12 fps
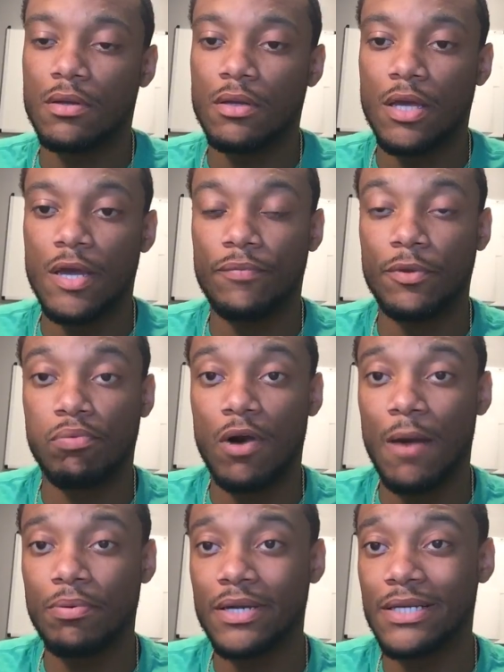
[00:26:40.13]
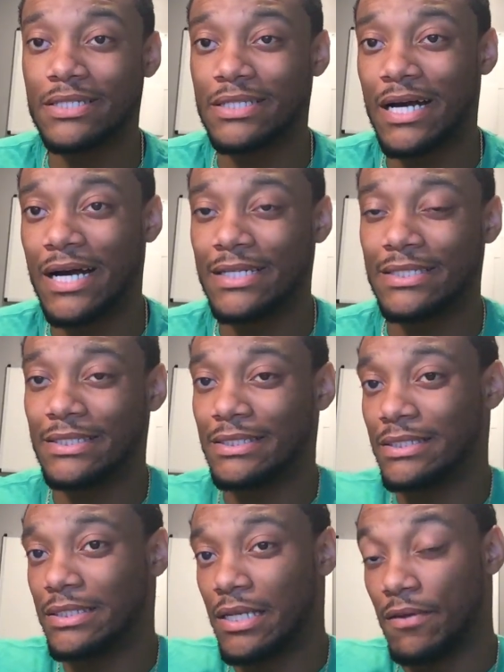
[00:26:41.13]
the property is not,
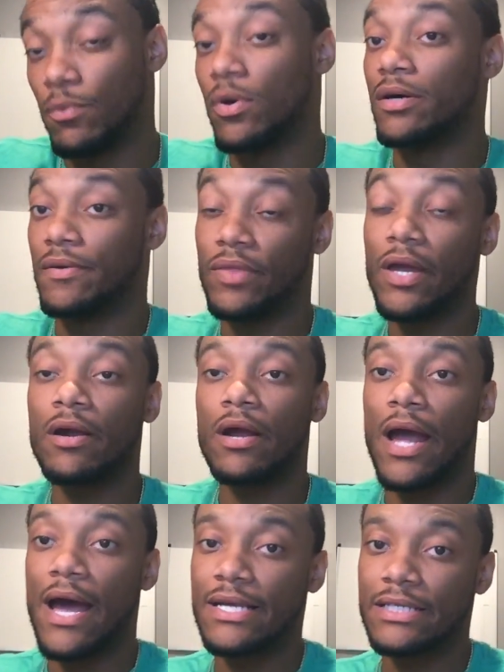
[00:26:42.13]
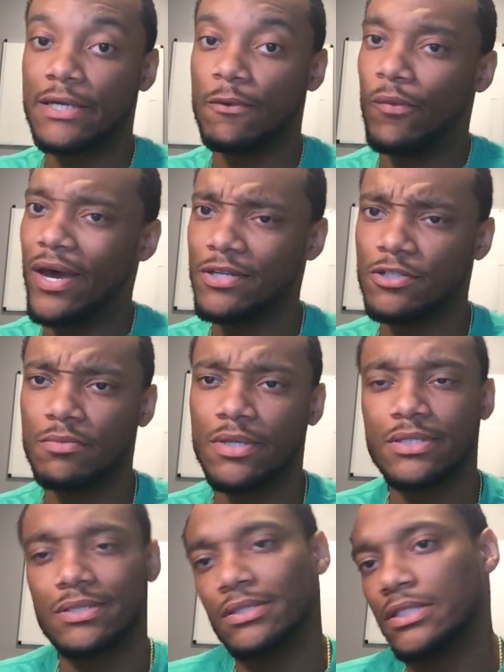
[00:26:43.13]
well, if they're asking way too
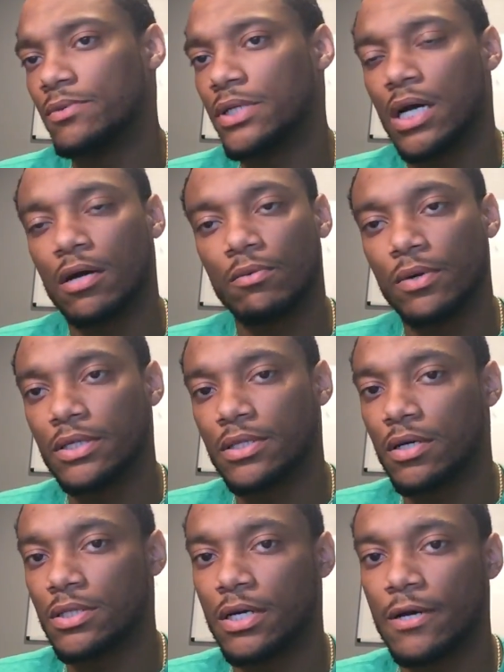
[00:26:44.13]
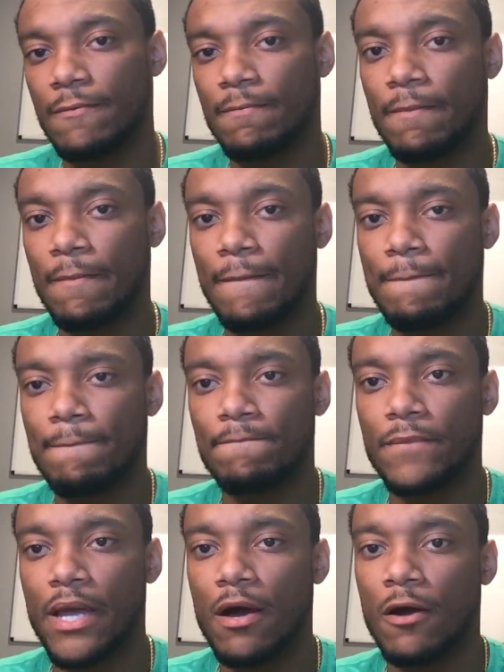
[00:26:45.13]
much, then we're not gonna waste our time.
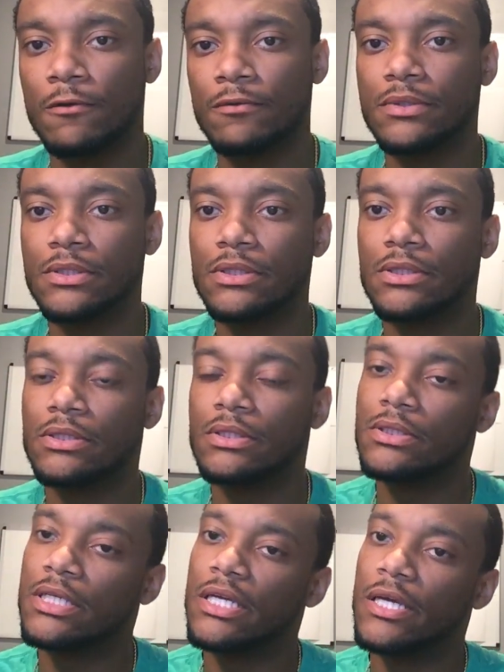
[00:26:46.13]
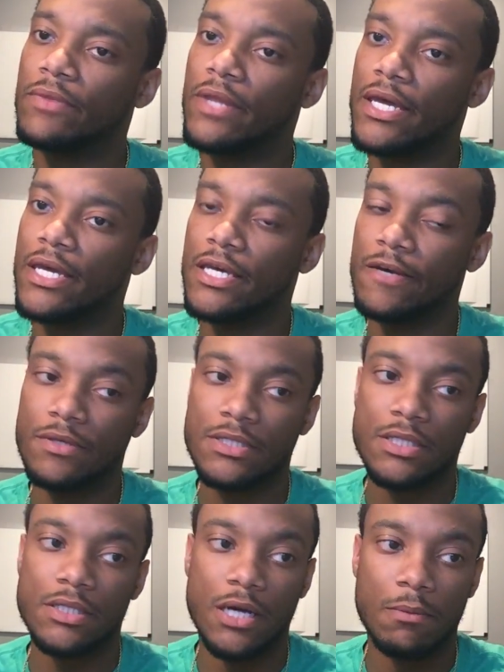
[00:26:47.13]
Now, if they give us
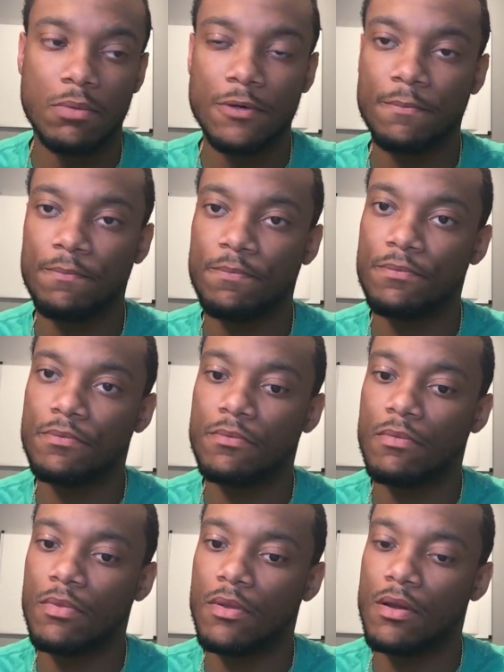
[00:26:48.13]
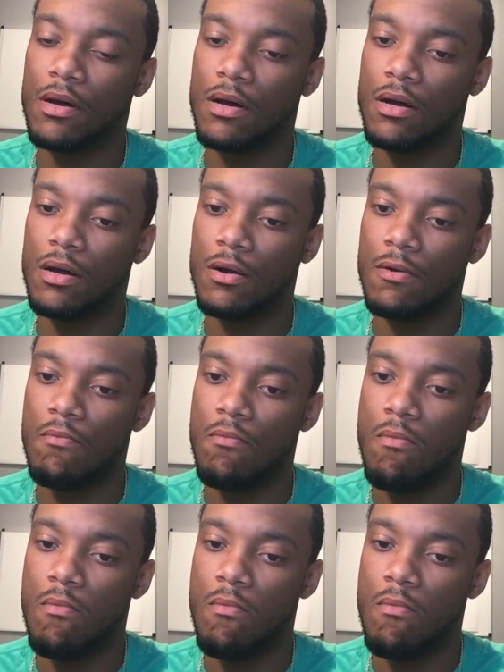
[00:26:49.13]
a number, and